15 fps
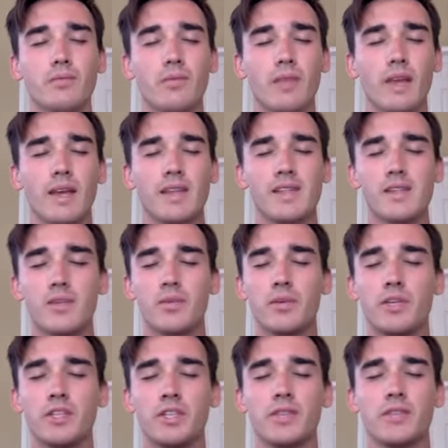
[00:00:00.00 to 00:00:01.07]
As the
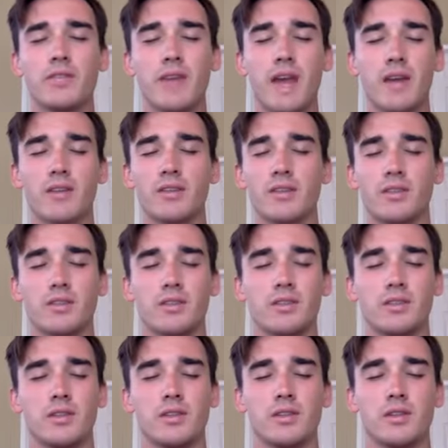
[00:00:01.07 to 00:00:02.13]
bridging factor
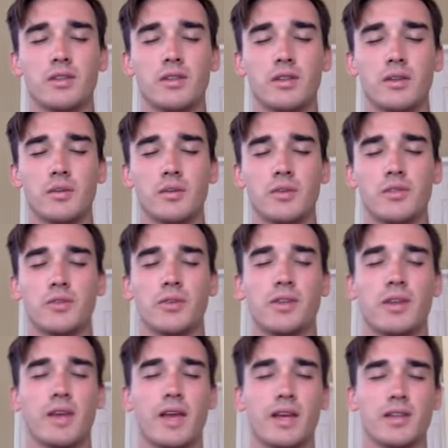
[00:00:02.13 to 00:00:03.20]
between
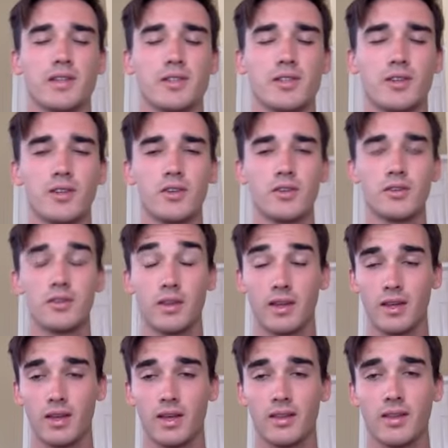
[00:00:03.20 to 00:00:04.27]
the external
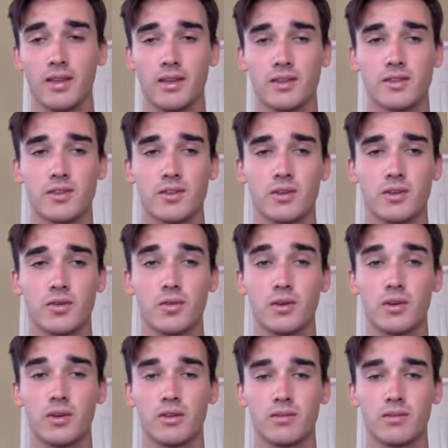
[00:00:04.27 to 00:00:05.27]
and the internal world.